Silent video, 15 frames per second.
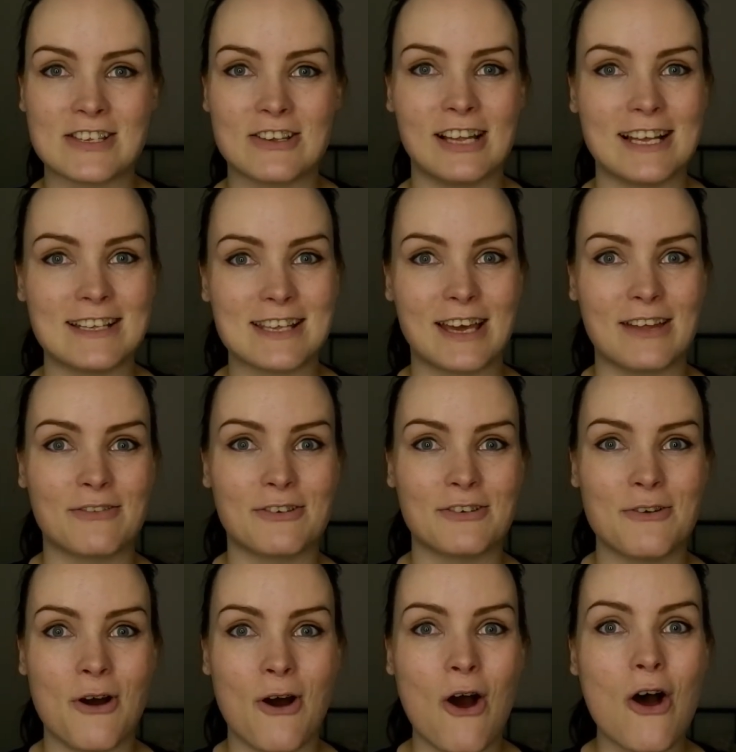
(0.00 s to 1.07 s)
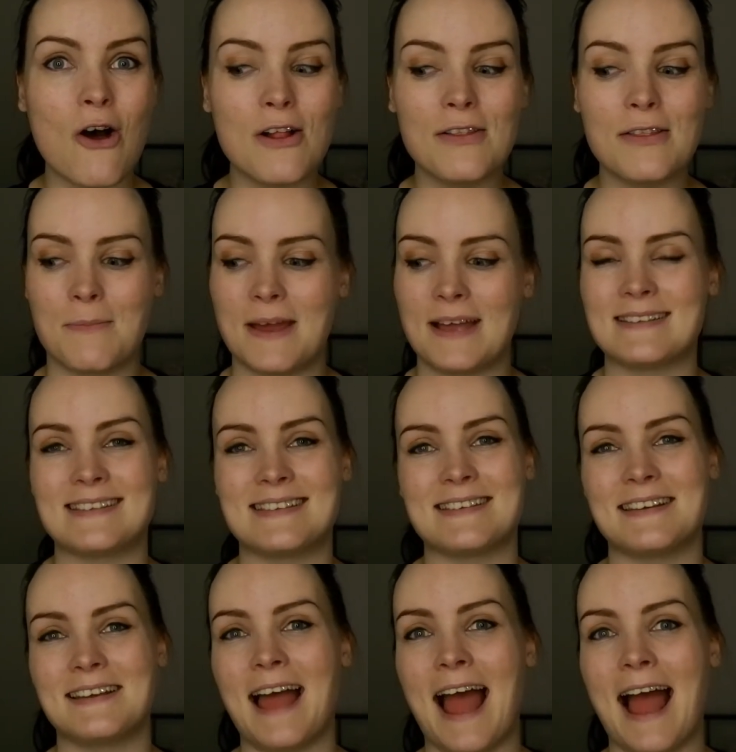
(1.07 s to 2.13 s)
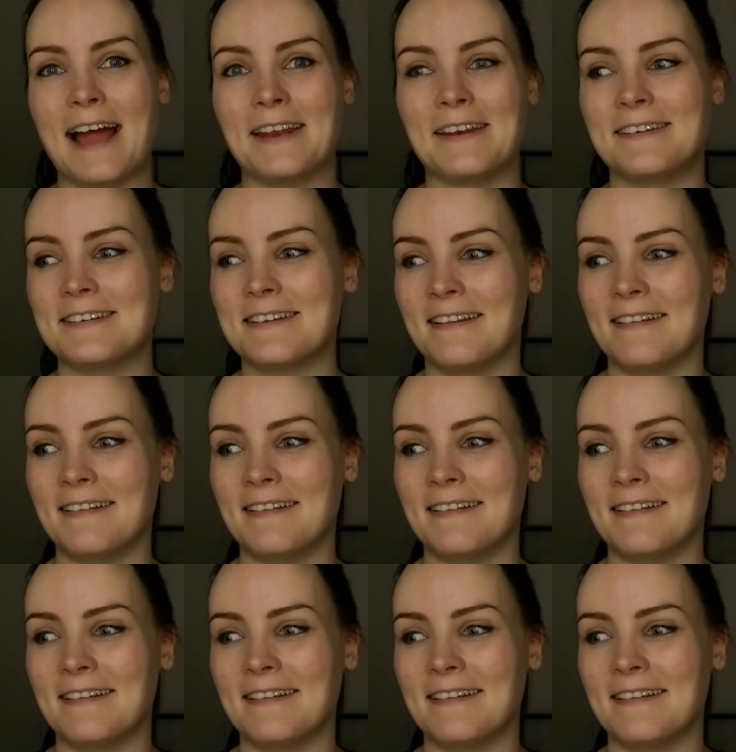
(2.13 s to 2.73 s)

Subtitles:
so let's get through all the bits and